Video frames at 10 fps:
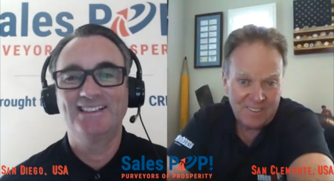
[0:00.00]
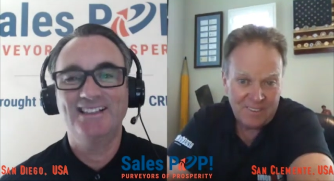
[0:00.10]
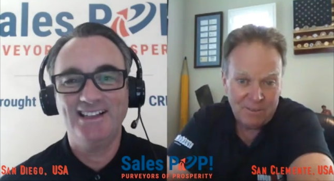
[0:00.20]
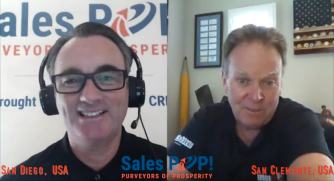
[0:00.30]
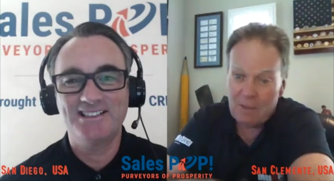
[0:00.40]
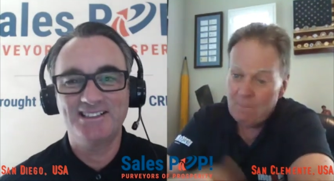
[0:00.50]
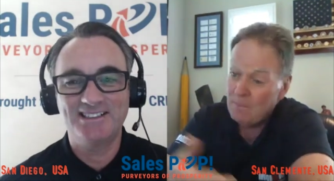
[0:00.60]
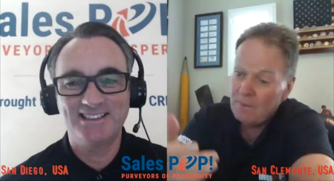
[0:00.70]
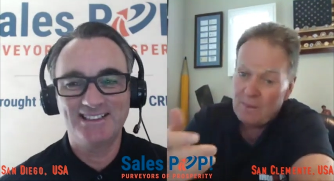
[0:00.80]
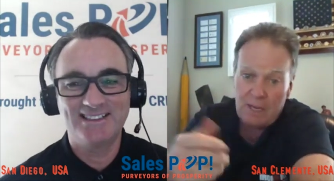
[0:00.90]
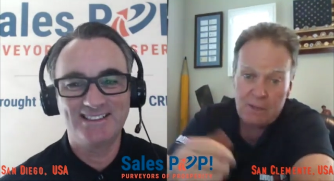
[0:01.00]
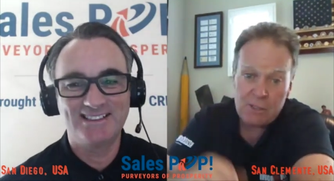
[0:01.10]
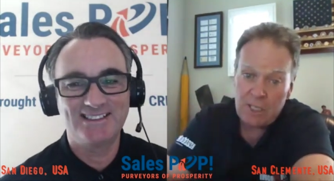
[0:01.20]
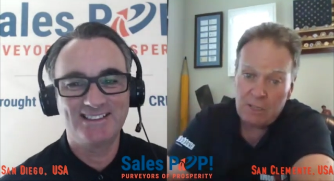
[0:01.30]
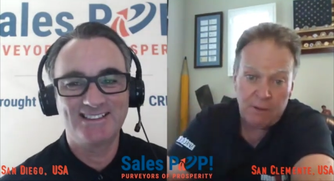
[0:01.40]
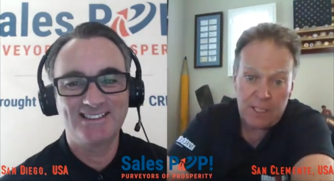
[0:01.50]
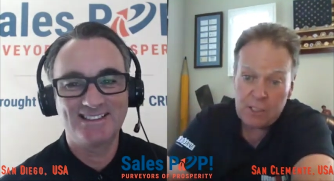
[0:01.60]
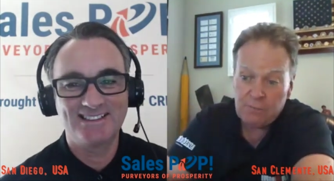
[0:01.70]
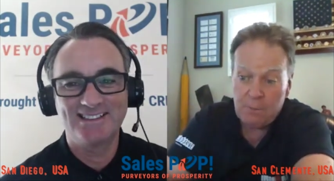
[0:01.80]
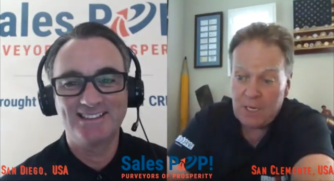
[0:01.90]
Speaker 1: Excellent. Well, there's the
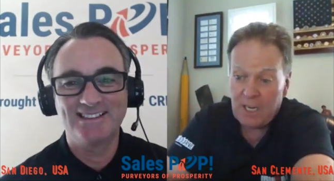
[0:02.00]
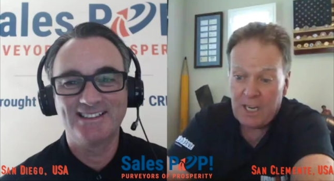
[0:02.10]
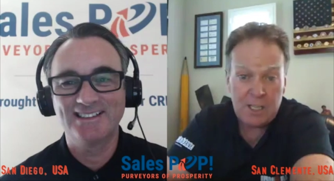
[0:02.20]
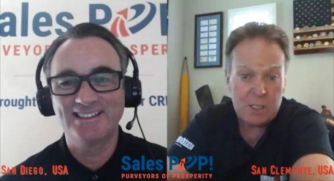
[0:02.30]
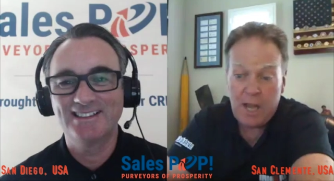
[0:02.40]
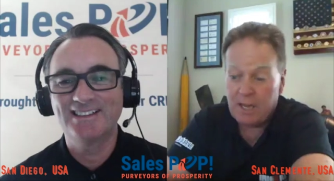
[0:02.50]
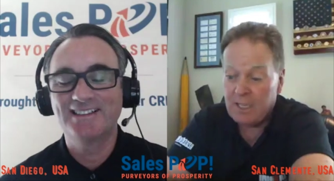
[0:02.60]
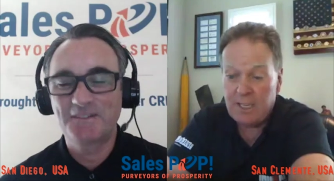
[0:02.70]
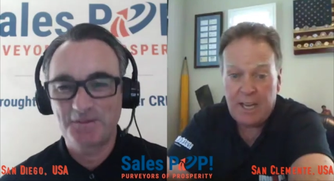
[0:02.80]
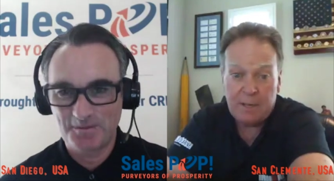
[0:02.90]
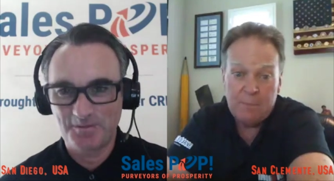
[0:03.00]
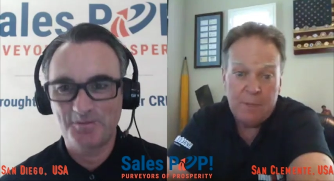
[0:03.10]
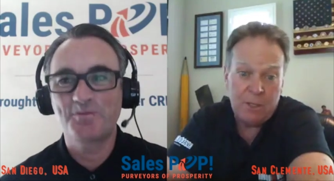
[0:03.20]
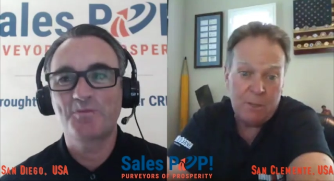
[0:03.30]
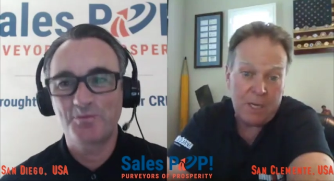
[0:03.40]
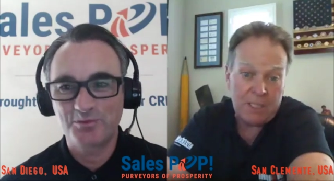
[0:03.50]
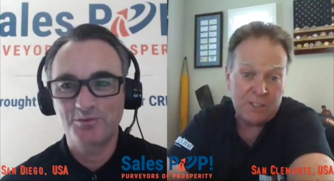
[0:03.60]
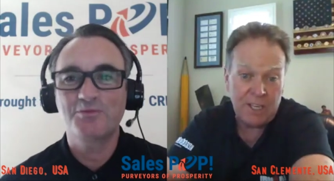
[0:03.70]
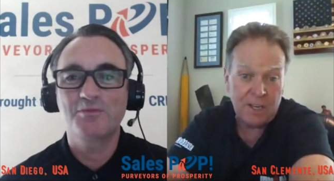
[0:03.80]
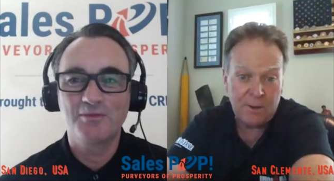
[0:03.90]
advice from a guy that's knocking down a million
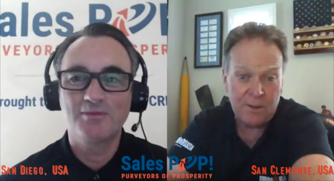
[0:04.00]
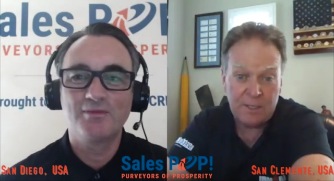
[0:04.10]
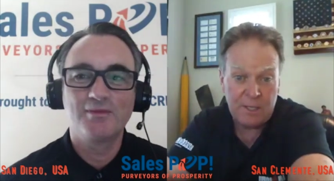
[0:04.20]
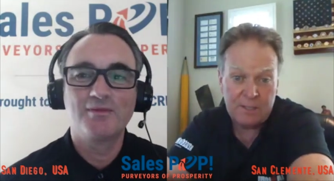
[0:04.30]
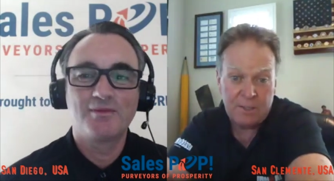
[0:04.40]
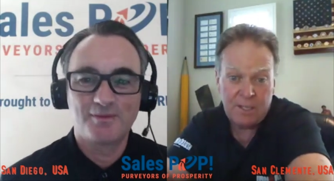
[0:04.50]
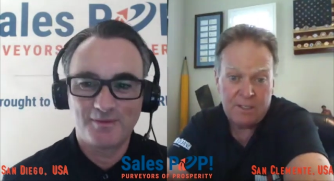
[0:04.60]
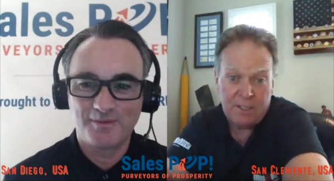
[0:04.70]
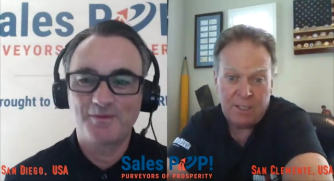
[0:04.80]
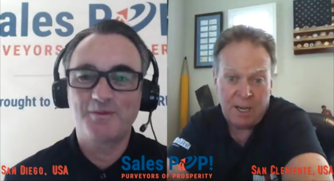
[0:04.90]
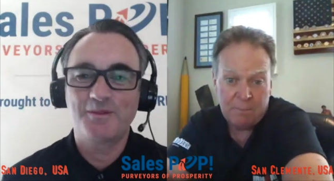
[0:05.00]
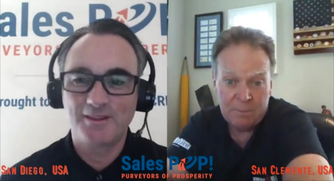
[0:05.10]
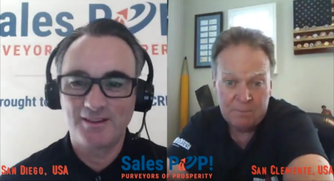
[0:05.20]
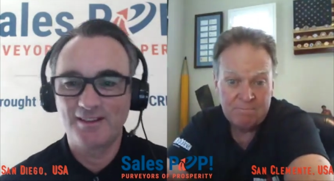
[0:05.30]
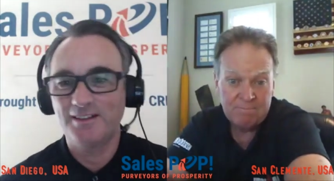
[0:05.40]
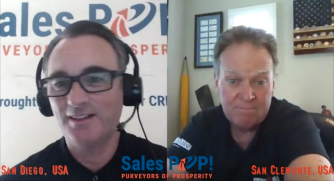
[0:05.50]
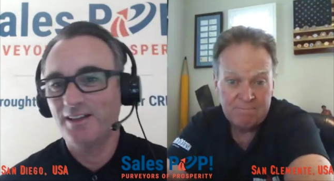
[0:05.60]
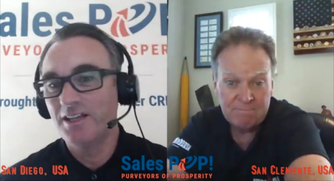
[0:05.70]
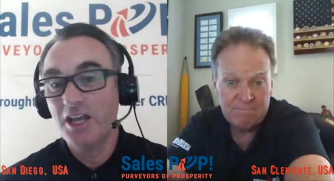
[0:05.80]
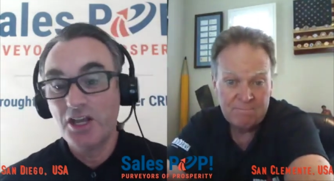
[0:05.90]
bucks a year in, in, in income.
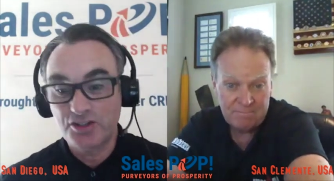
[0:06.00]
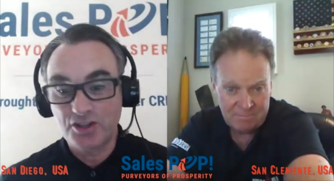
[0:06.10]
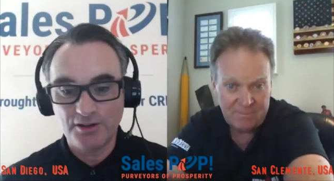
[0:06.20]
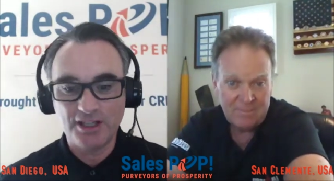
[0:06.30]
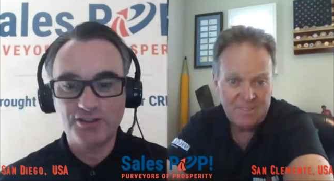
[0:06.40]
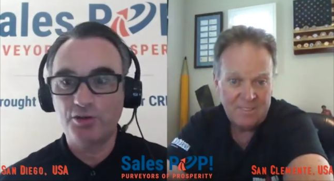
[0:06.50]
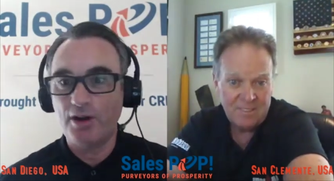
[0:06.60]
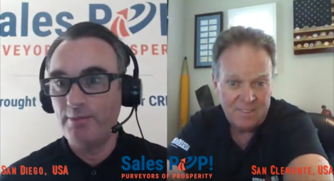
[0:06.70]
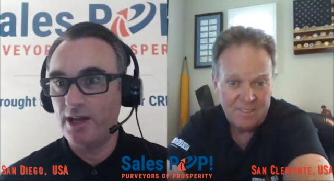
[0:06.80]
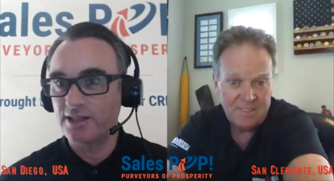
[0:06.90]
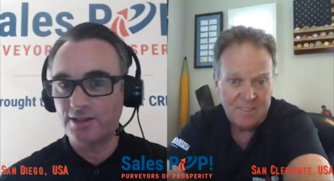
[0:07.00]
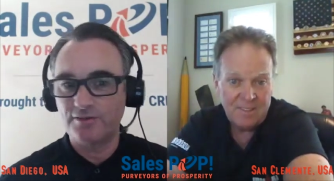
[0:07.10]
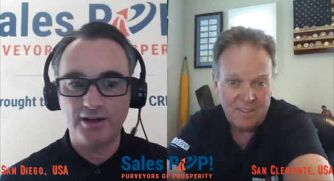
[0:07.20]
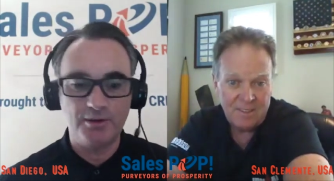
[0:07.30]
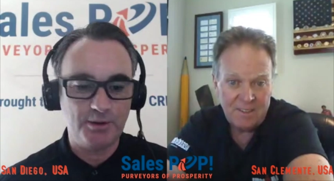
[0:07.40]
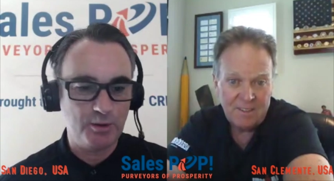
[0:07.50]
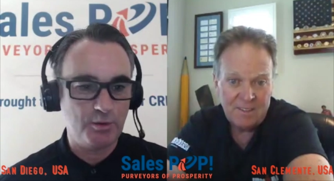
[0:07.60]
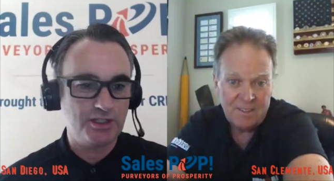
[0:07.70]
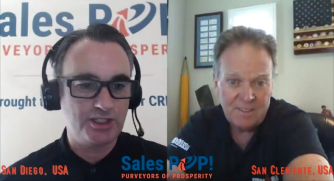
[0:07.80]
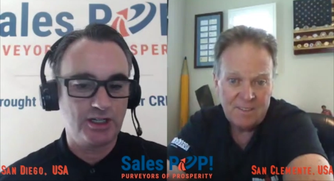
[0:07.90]
Speaker 2: Yeah. So that's a great message for anybody
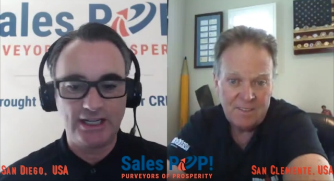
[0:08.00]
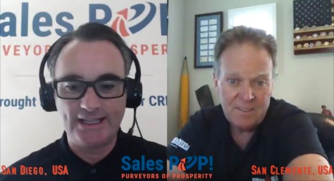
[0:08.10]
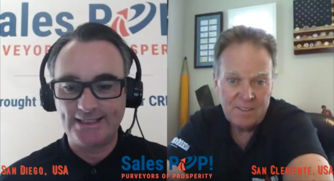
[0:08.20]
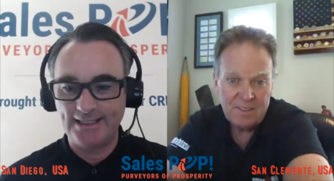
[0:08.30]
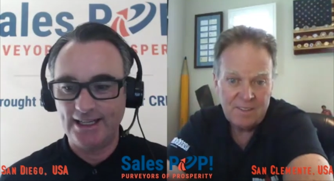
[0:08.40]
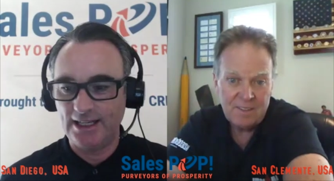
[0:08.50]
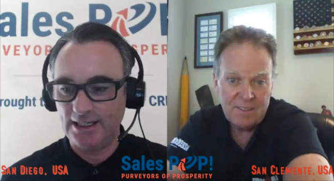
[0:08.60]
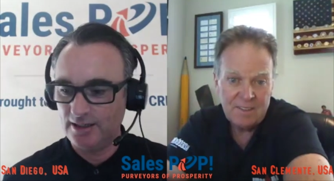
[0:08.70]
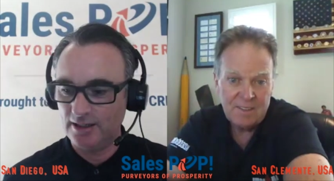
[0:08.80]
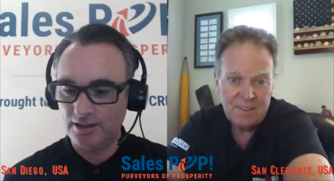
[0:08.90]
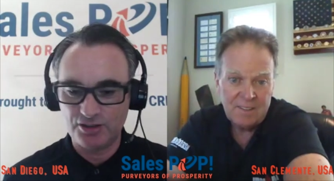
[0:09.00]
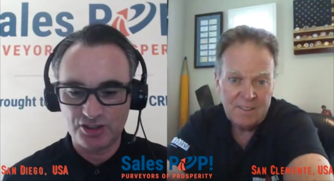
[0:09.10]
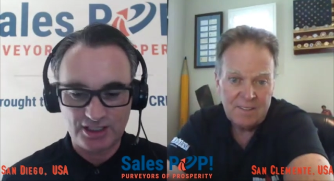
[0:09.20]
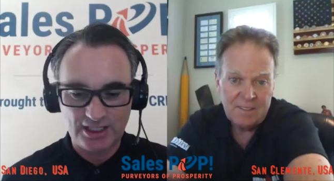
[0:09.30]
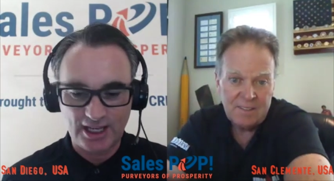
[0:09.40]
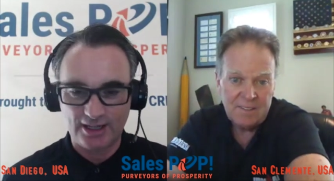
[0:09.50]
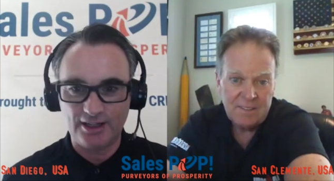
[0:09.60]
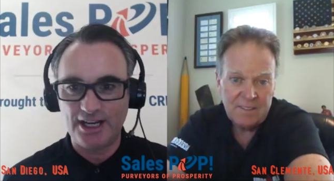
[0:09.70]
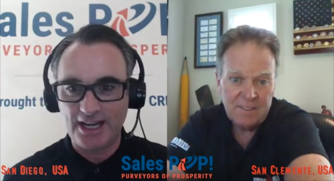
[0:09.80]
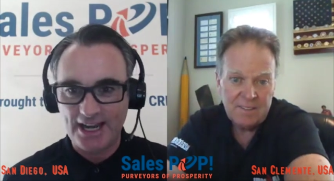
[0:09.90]
watching or listening. You know, just get
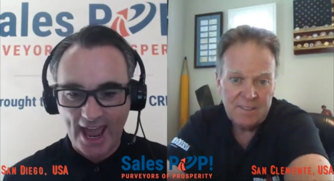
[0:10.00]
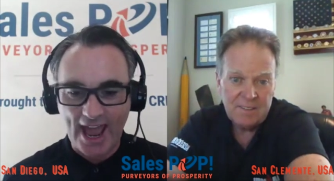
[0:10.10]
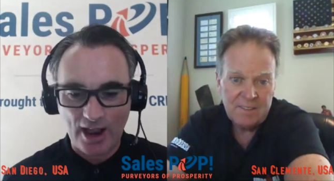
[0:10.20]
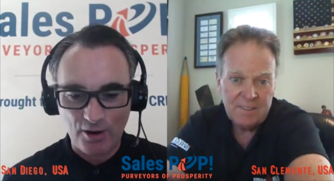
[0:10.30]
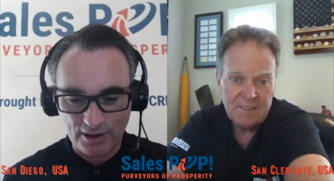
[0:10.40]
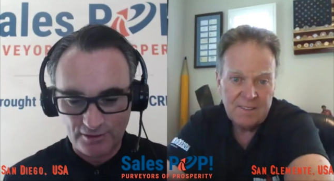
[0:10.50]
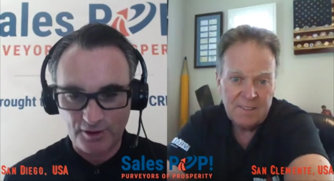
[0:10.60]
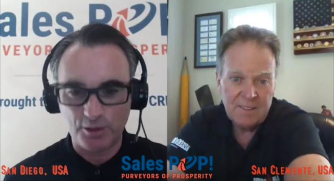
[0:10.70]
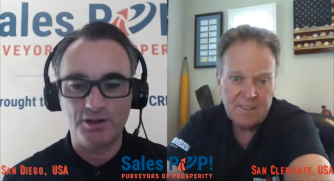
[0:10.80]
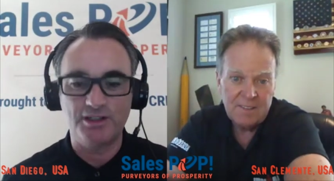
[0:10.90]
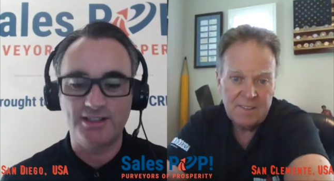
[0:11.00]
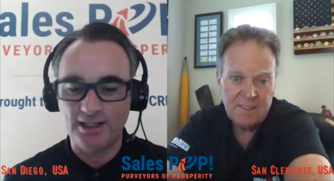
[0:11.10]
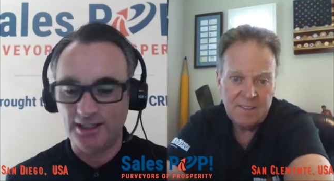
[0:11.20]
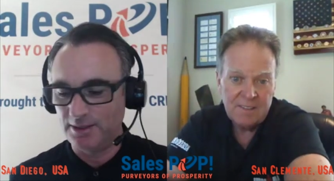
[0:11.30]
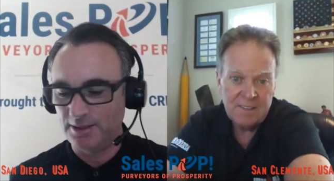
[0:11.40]
on it now and focus on